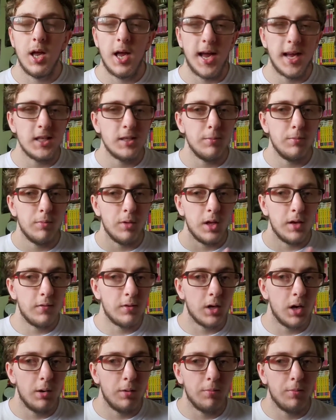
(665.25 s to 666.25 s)
has a lot
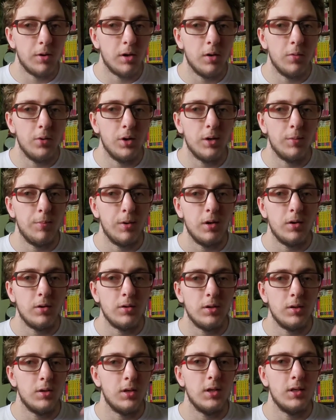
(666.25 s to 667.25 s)
of comic book artwork, but he
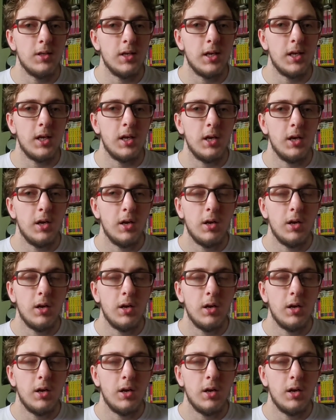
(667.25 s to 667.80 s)
also says like,